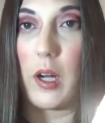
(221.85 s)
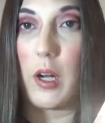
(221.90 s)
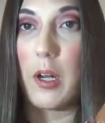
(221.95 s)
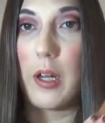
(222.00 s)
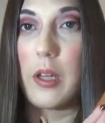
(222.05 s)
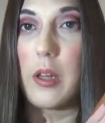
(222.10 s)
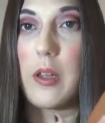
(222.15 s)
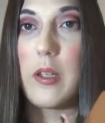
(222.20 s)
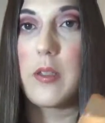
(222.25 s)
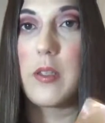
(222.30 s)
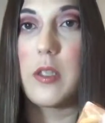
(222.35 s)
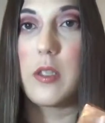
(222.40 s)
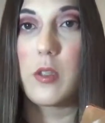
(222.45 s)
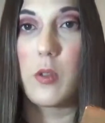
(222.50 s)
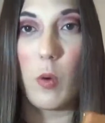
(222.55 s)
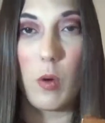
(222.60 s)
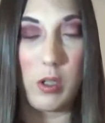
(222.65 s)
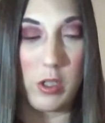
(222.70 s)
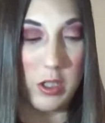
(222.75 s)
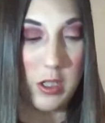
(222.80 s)
Like, this is
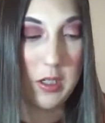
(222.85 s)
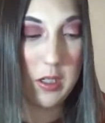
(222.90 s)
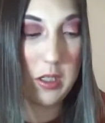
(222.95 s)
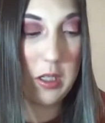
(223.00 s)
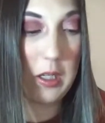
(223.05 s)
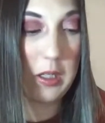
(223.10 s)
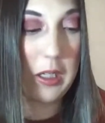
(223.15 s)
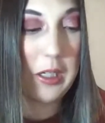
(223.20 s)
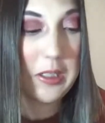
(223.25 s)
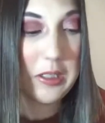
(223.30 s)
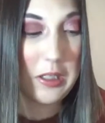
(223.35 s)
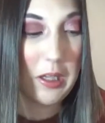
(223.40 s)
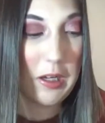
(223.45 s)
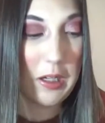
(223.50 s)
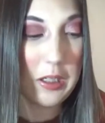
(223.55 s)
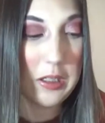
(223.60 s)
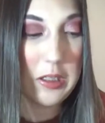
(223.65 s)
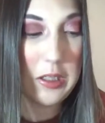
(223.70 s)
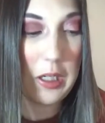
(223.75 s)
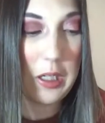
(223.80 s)
gorgeous. And let's
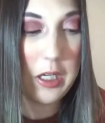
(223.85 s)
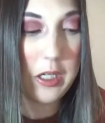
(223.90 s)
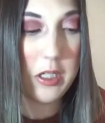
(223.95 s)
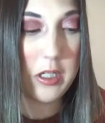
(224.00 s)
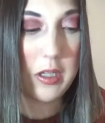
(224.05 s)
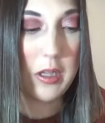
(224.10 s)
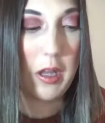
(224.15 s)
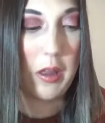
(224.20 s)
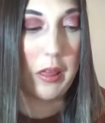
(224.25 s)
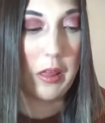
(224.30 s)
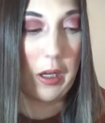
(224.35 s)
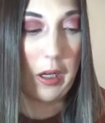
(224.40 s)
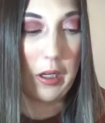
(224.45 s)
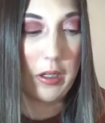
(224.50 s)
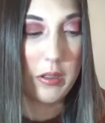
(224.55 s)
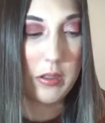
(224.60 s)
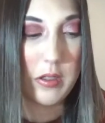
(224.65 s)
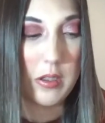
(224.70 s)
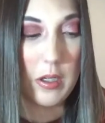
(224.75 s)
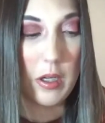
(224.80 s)
get into each of the
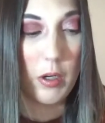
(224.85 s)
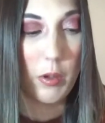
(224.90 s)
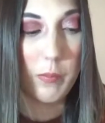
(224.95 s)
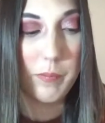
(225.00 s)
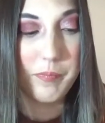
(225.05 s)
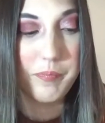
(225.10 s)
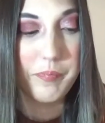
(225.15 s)
things. So